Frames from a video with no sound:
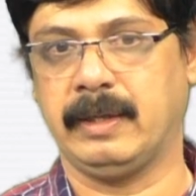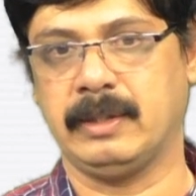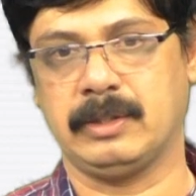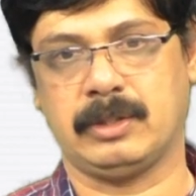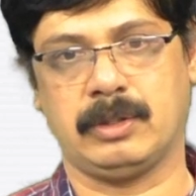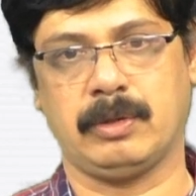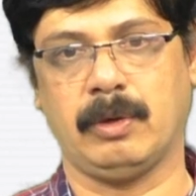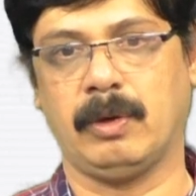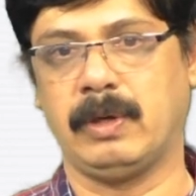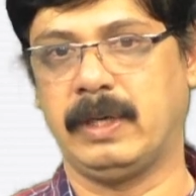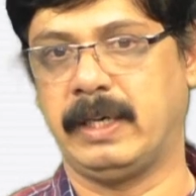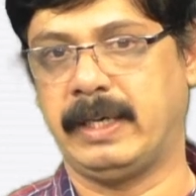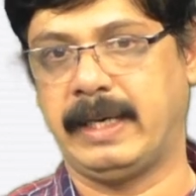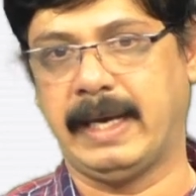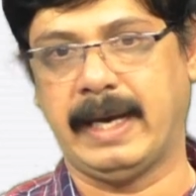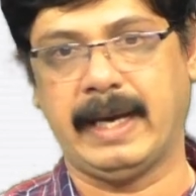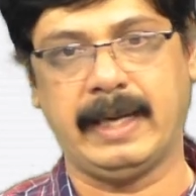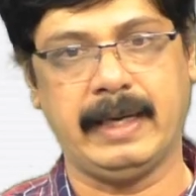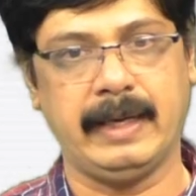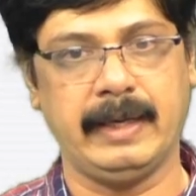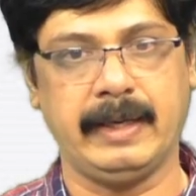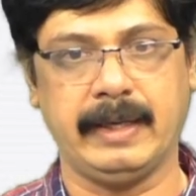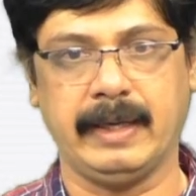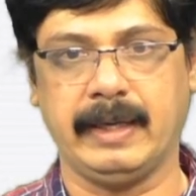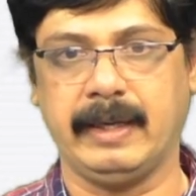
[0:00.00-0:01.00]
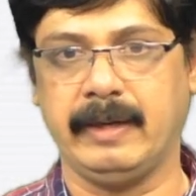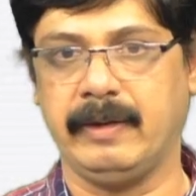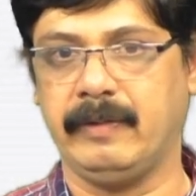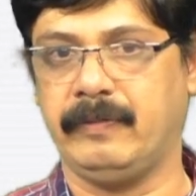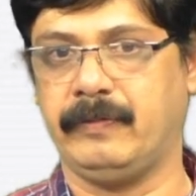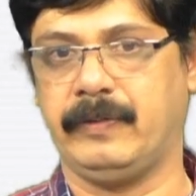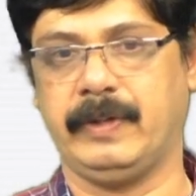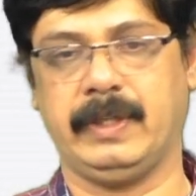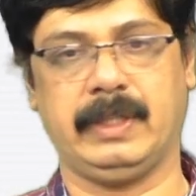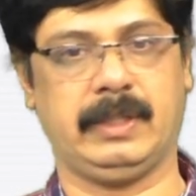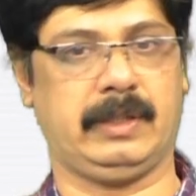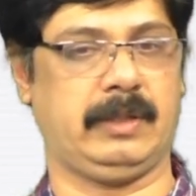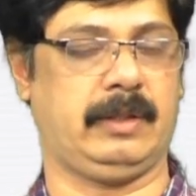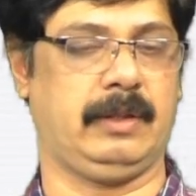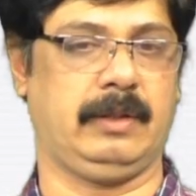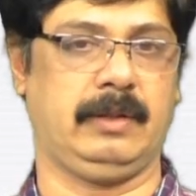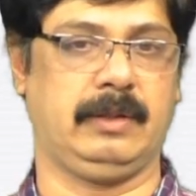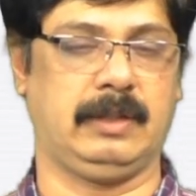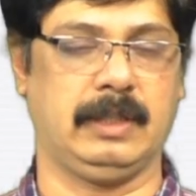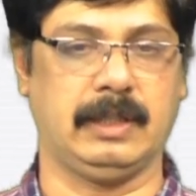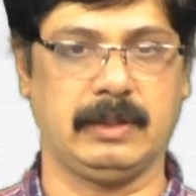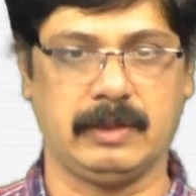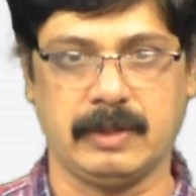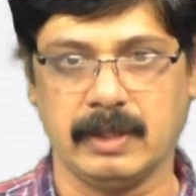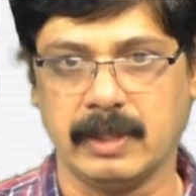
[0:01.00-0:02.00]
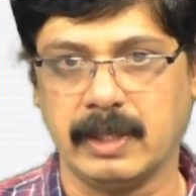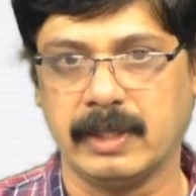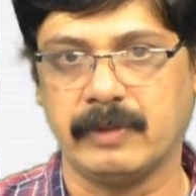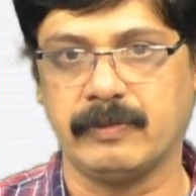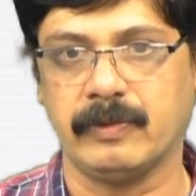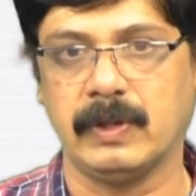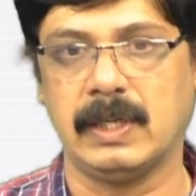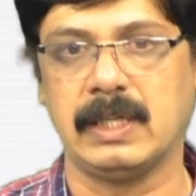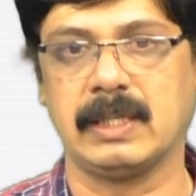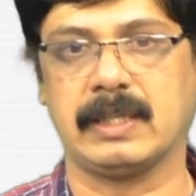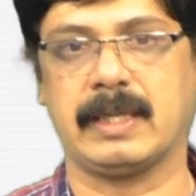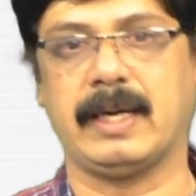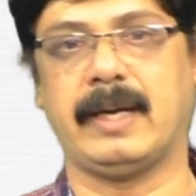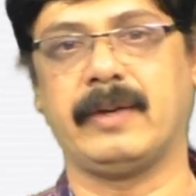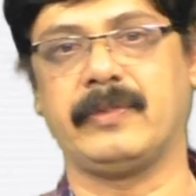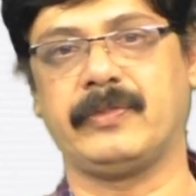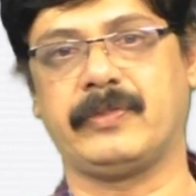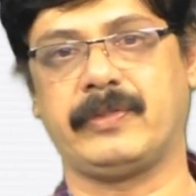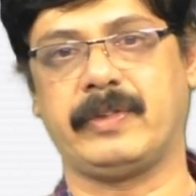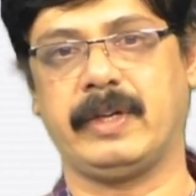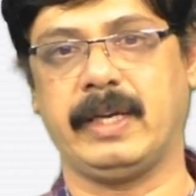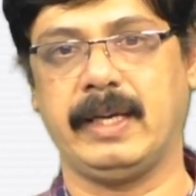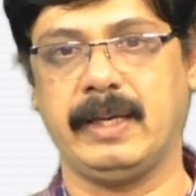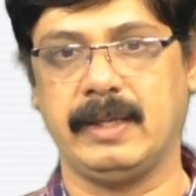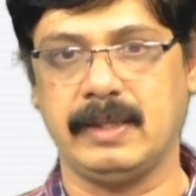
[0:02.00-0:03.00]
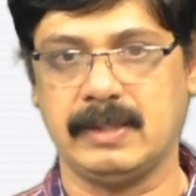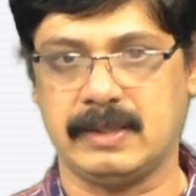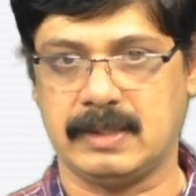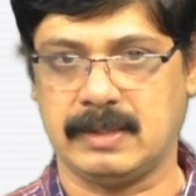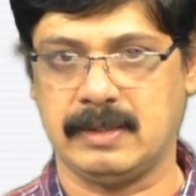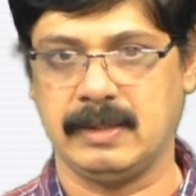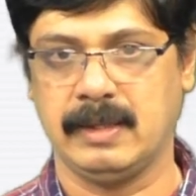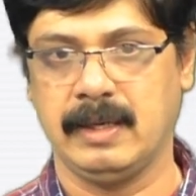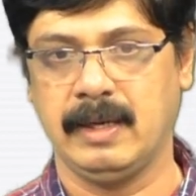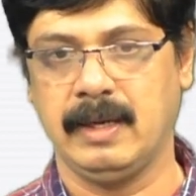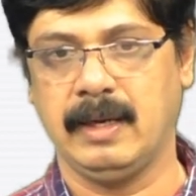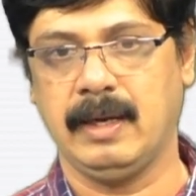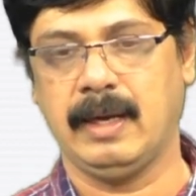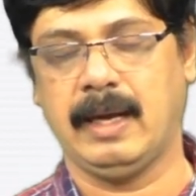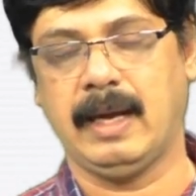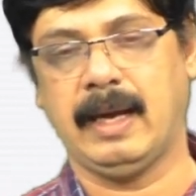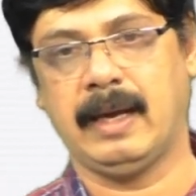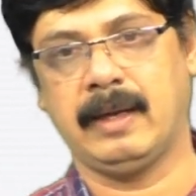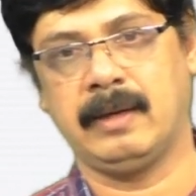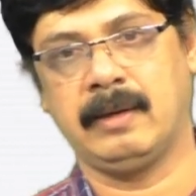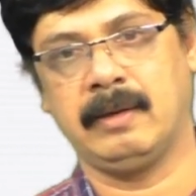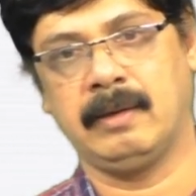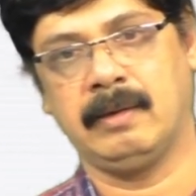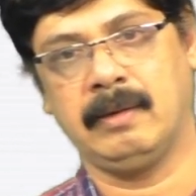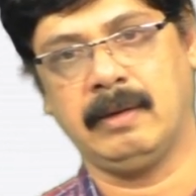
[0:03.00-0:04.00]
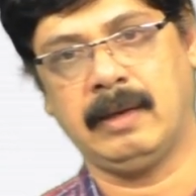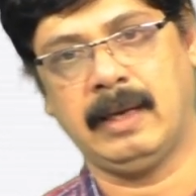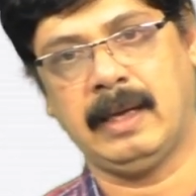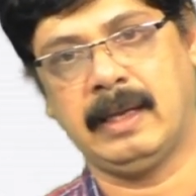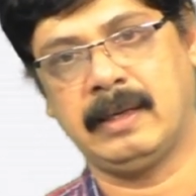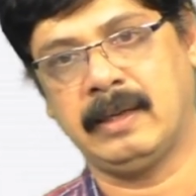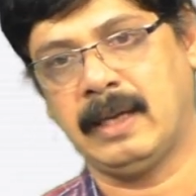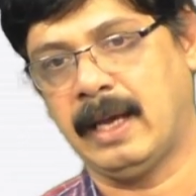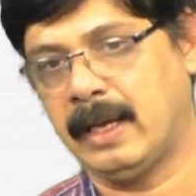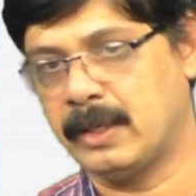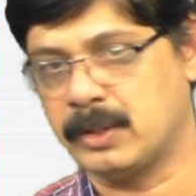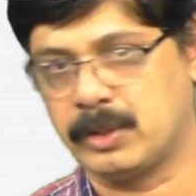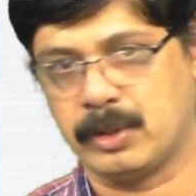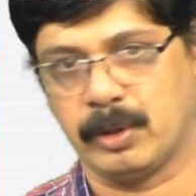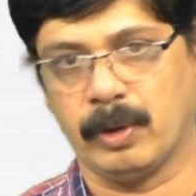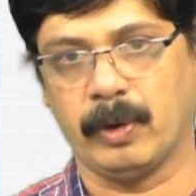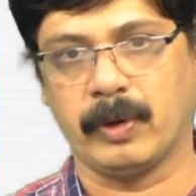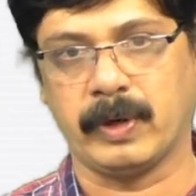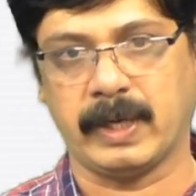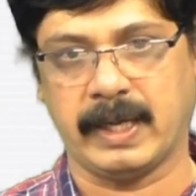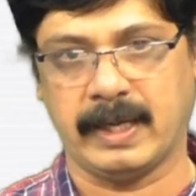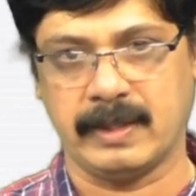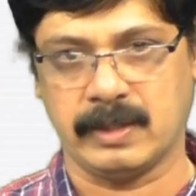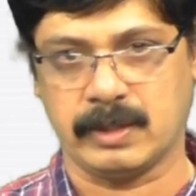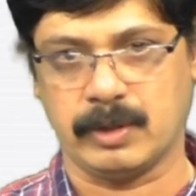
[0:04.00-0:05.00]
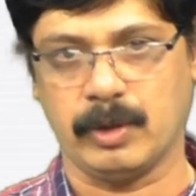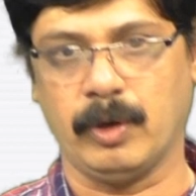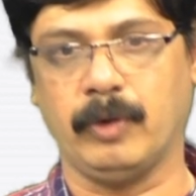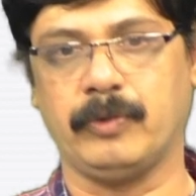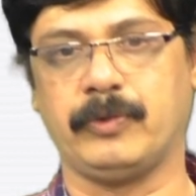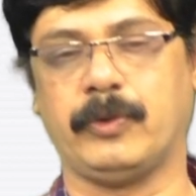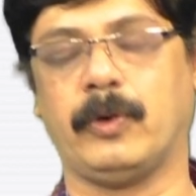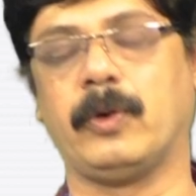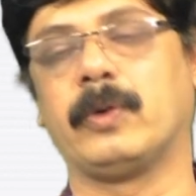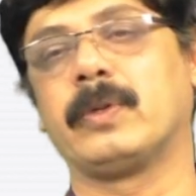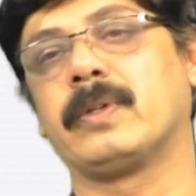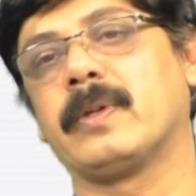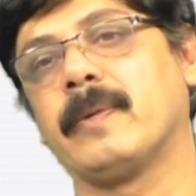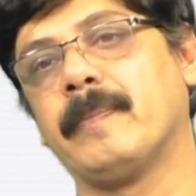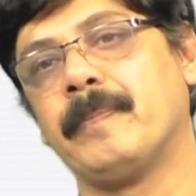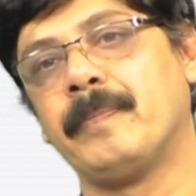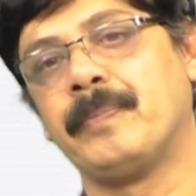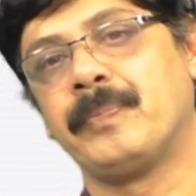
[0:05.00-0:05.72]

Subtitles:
solidarity with the third world countries, and so on and so forth.